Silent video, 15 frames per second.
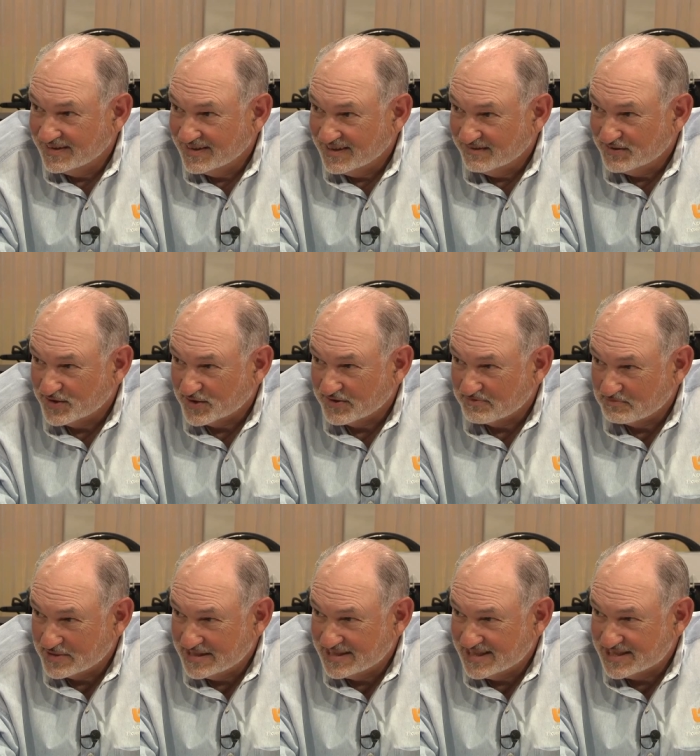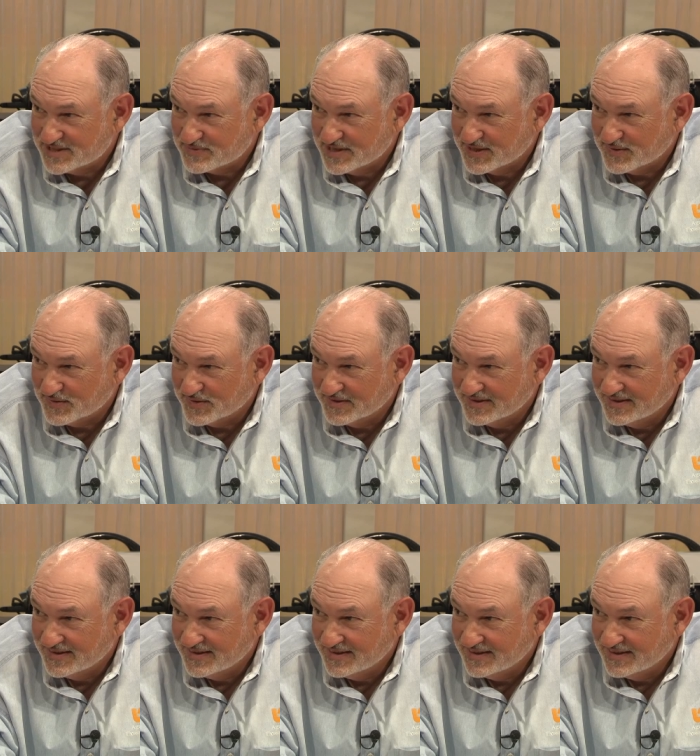Have you heard of BT sweet corn?
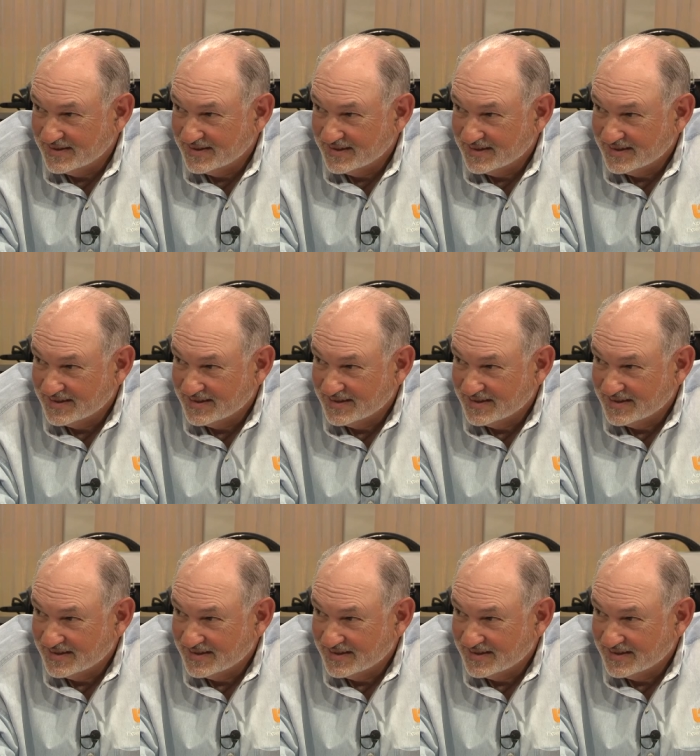I haven't heard